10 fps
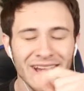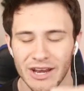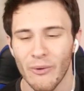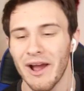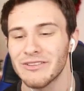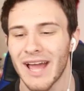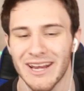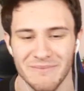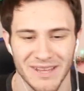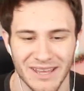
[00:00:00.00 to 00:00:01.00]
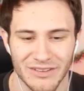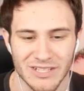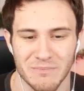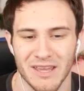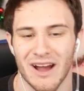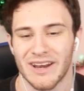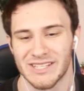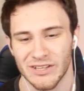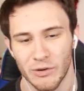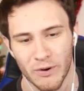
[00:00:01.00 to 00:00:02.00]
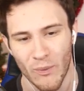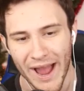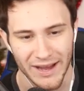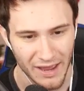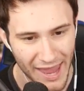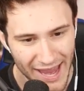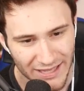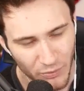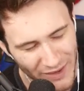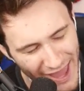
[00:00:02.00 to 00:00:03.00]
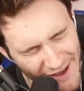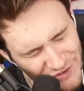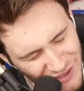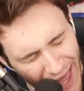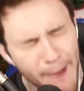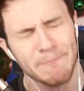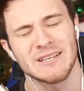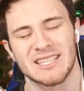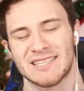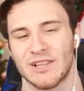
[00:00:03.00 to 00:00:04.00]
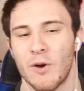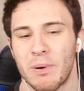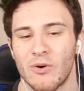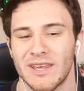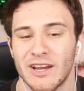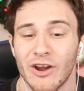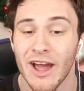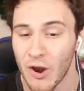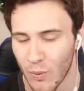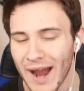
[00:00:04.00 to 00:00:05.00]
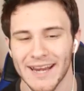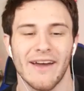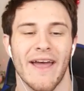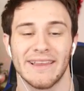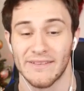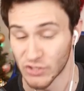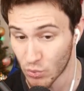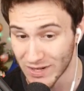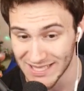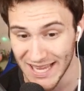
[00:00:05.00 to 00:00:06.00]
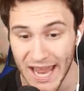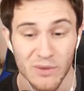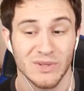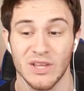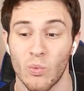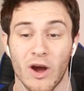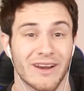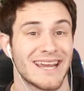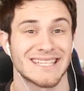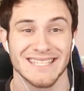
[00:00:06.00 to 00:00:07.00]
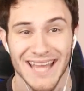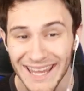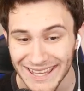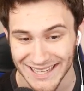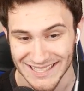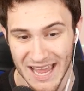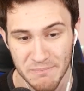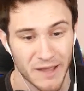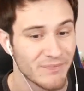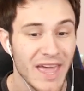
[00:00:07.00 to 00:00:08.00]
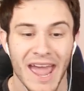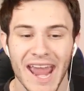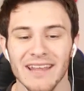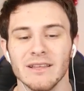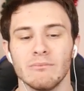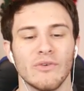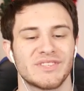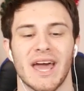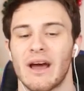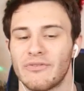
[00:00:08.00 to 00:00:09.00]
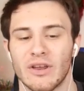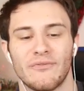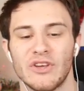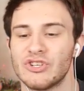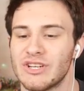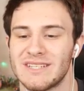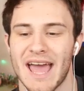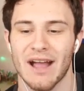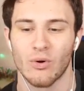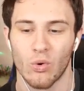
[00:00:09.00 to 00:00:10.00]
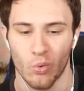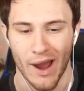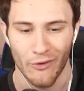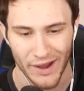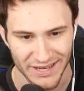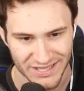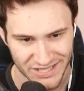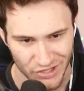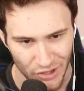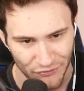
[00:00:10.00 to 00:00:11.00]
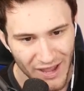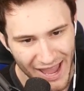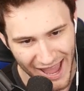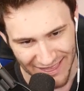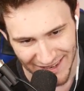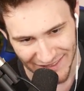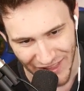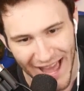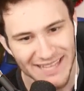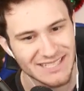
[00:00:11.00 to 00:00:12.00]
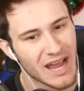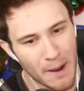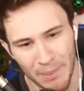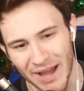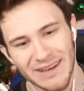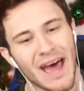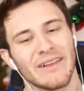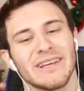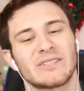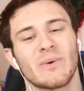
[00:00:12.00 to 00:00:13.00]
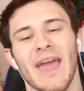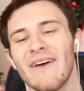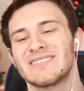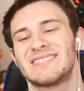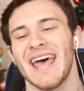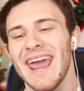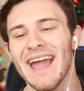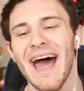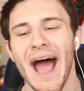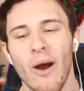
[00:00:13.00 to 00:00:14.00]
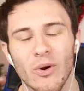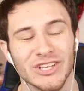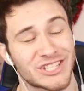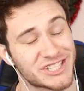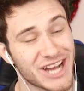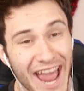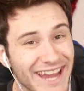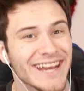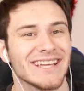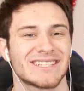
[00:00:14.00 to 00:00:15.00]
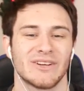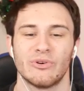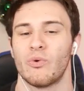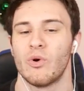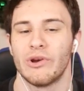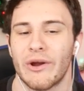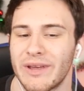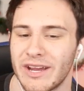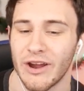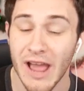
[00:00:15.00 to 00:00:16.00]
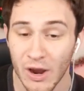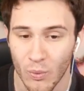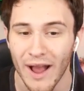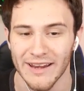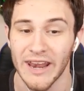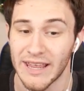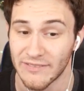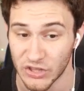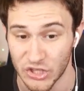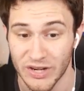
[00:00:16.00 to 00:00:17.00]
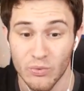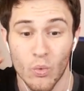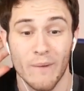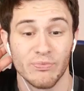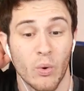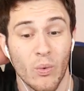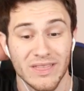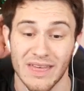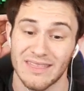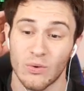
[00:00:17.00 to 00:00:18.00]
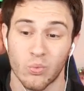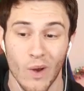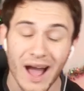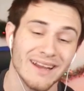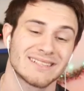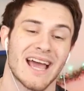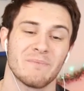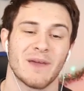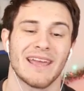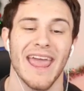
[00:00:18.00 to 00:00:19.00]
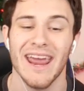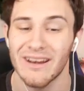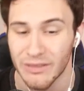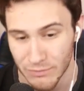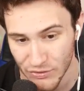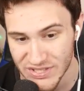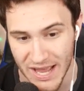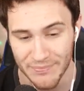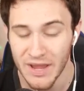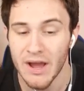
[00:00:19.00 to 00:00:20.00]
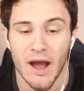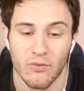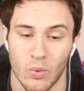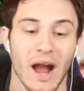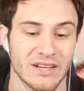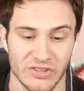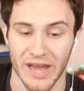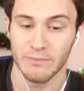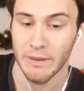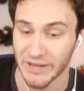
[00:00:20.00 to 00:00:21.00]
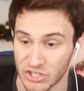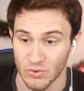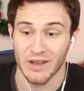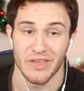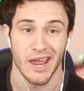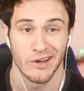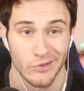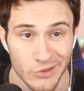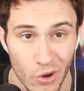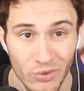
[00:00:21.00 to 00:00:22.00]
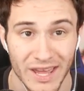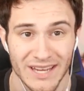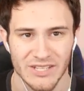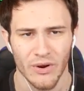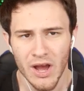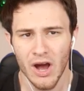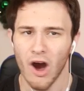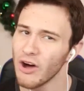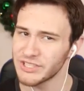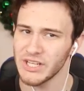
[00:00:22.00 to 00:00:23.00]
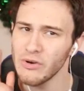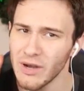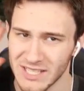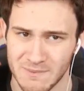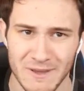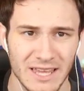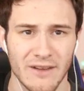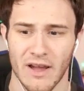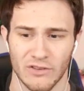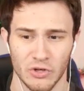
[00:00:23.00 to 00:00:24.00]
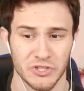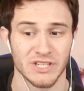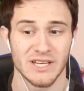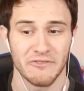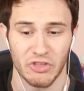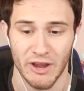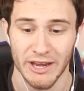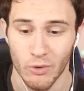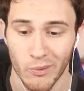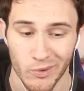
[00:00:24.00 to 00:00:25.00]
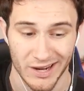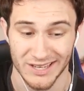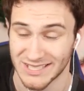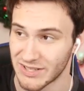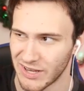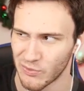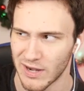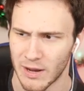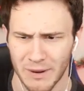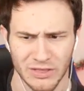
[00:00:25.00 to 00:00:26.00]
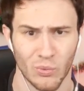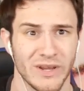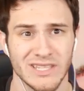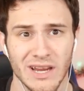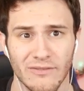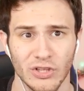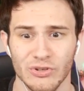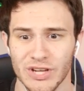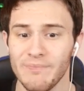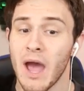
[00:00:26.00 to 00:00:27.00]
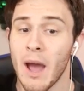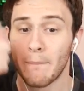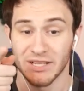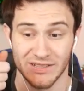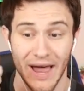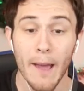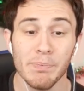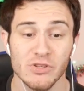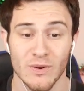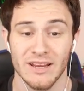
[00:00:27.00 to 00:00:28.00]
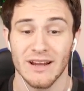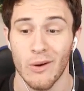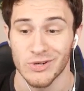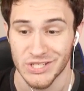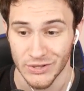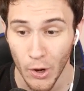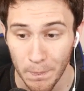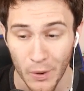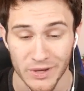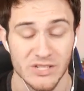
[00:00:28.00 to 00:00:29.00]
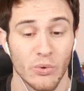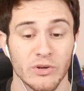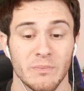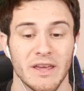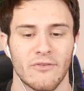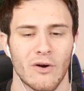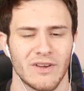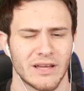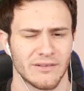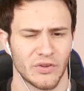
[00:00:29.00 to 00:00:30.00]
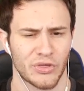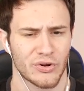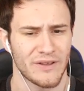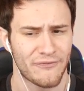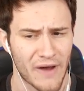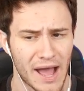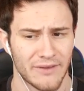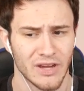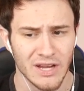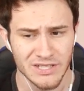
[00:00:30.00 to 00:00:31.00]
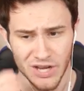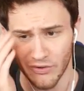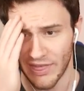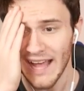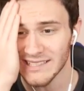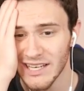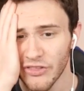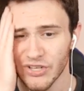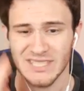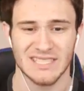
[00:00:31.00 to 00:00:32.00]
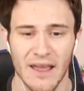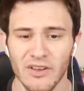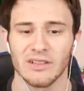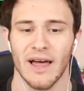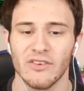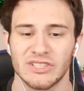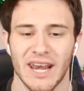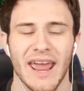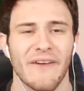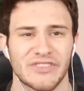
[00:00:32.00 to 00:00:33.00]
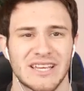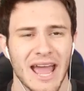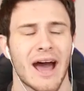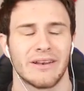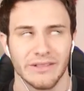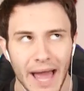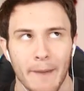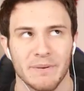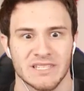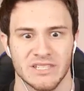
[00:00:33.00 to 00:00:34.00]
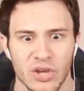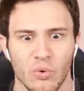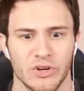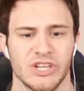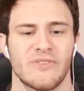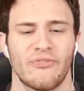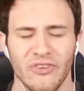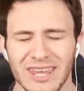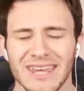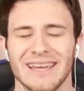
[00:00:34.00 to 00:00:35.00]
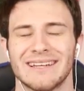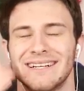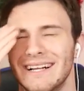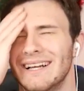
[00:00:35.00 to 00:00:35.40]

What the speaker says: No held item either, to be honest. A little bit whack. And we have Lapis the Slowpoke here, rocking out at level 28 with the Water and Psychic typing, and the moveset of Confusion, Tackle, Growl, and Surf. And then last but not least, we have Zaya, our shiny Sudowoodo here, rocking out at level 31 with the Rock typing and the moveset of Rock Slide, Mimic, Strength, and Low Kick. So also, speaking of evolutions and everything, I know I went on a slight rant about the Weezing evolution, but Lapis right here, our Slowpoke, is going to be evolving at level 35. So that's another 7 levels that I have to get on Lapis too, which is freaking